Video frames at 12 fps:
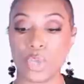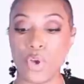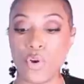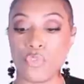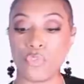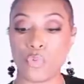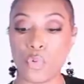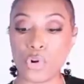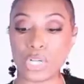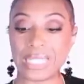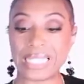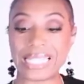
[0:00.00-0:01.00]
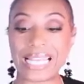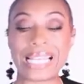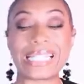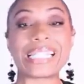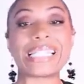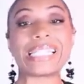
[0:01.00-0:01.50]
4 to
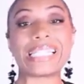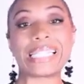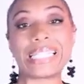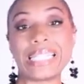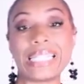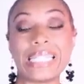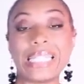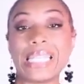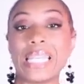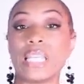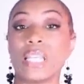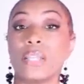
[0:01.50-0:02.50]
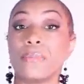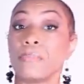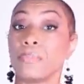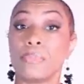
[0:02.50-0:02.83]
size 16, and